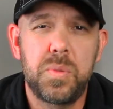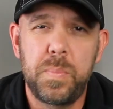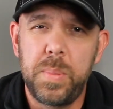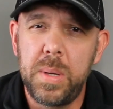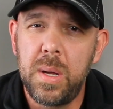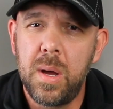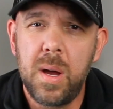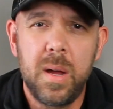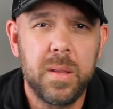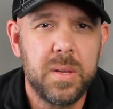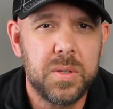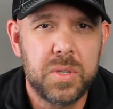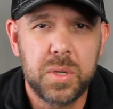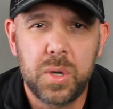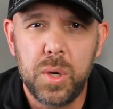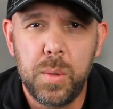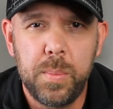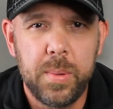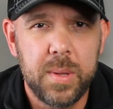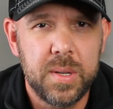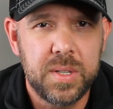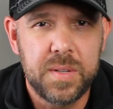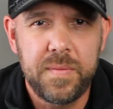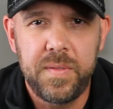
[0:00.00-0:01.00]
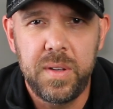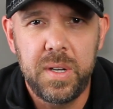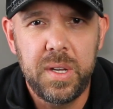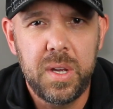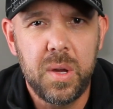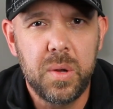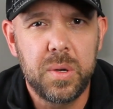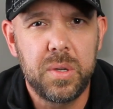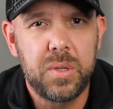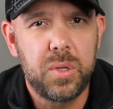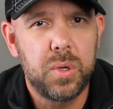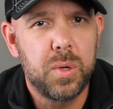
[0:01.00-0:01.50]
beyond the scope of this
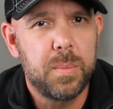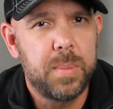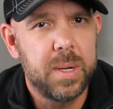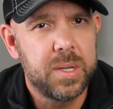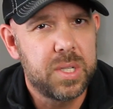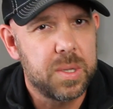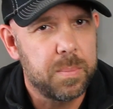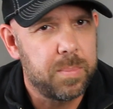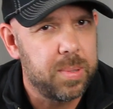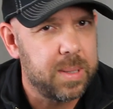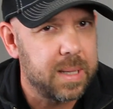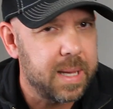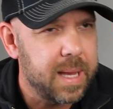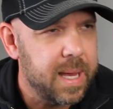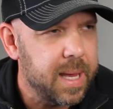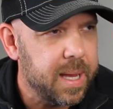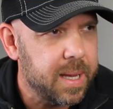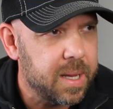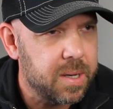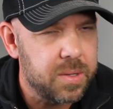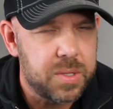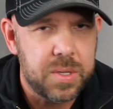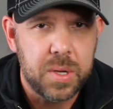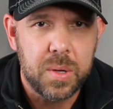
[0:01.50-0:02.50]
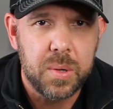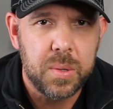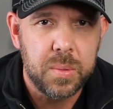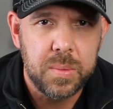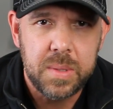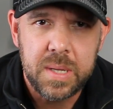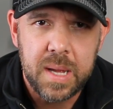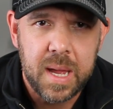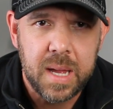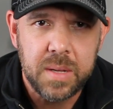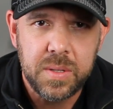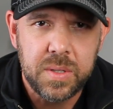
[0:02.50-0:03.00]
video to do a bunch of playing and tone
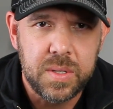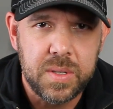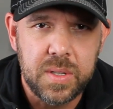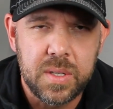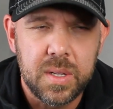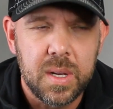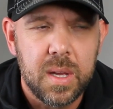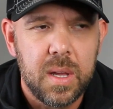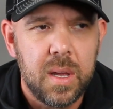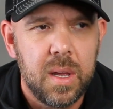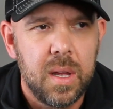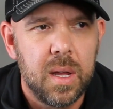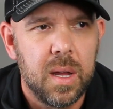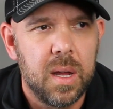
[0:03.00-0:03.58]
tests.